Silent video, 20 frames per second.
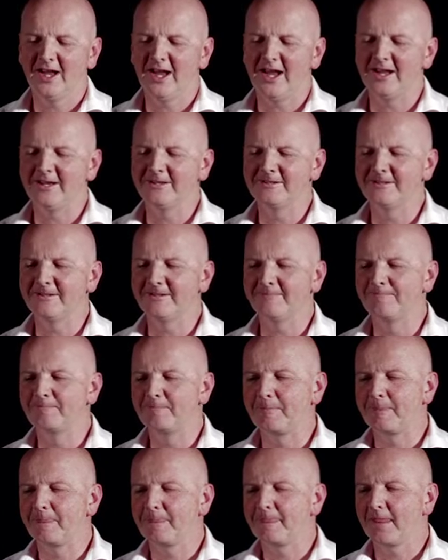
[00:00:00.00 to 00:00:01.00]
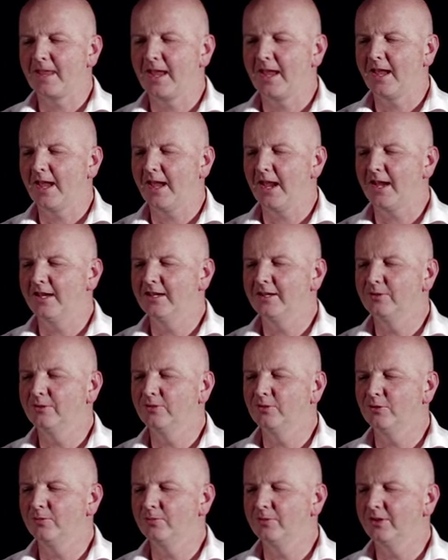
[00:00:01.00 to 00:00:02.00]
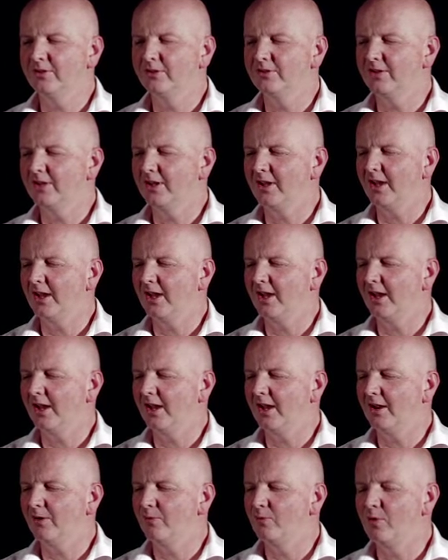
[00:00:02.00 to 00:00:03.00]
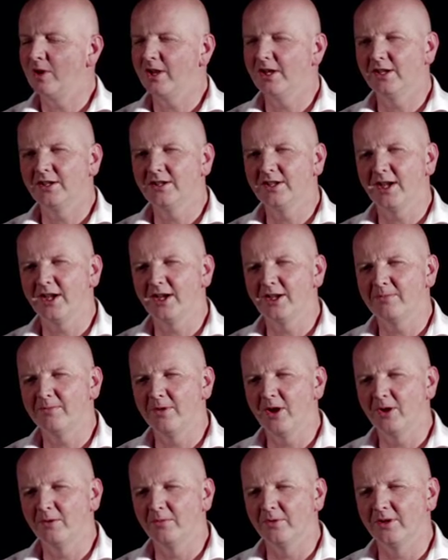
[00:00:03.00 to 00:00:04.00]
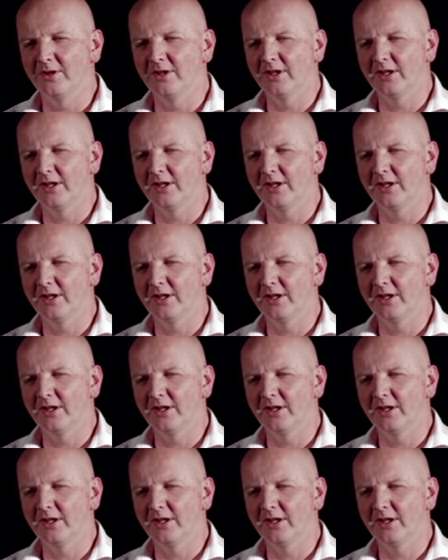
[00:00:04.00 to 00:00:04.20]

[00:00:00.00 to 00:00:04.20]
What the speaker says: And it was almost a weird kind of moment.